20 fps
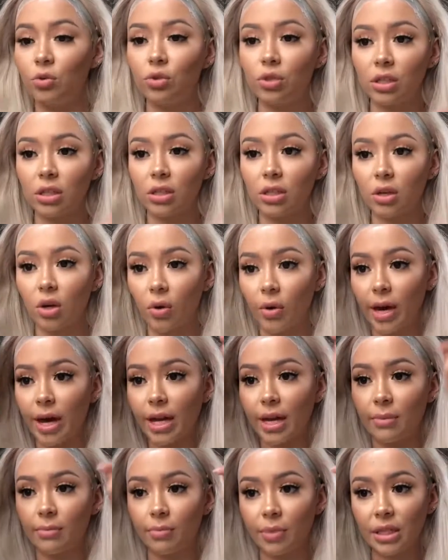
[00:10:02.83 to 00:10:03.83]
just go
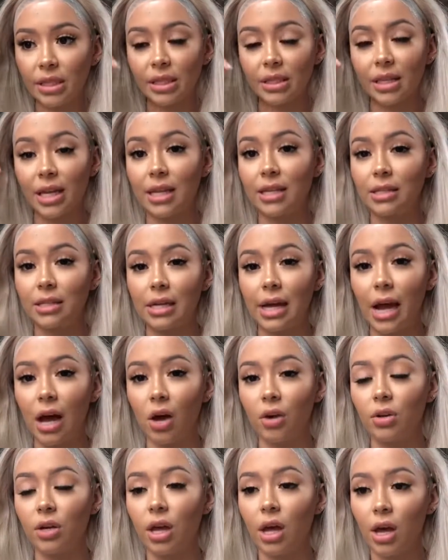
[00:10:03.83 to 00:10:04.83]
ahead and put the lace
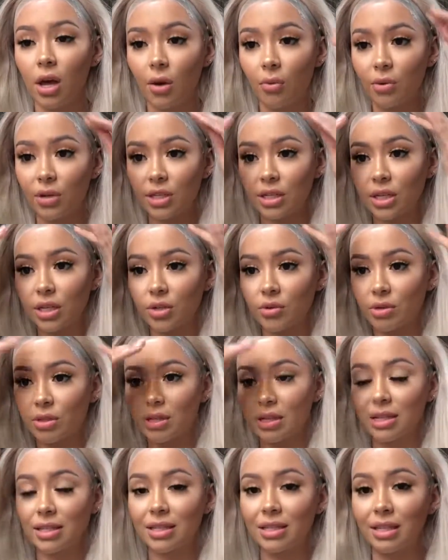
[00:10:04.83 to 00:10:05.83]
down, what it's gonna do is
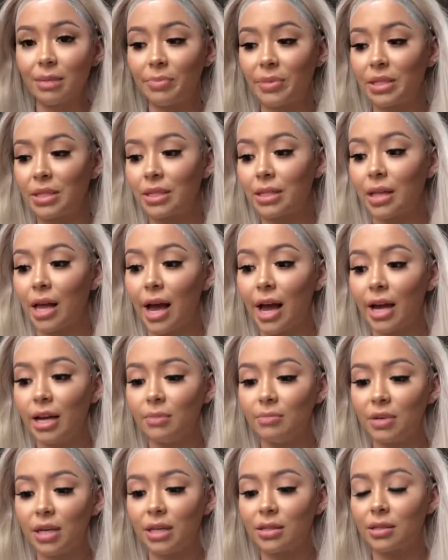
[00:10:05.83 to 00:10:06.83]
gonna slip and
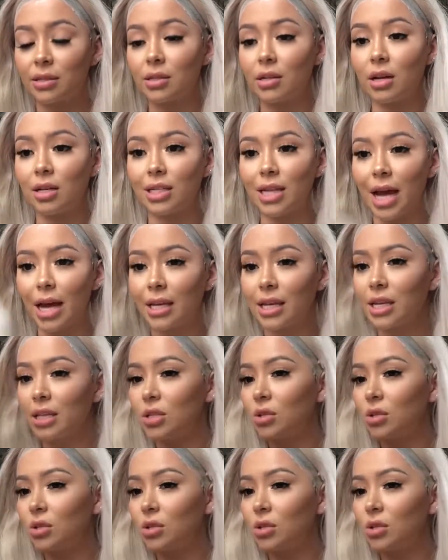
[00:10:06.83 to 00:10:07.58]
slide because it's not tacky.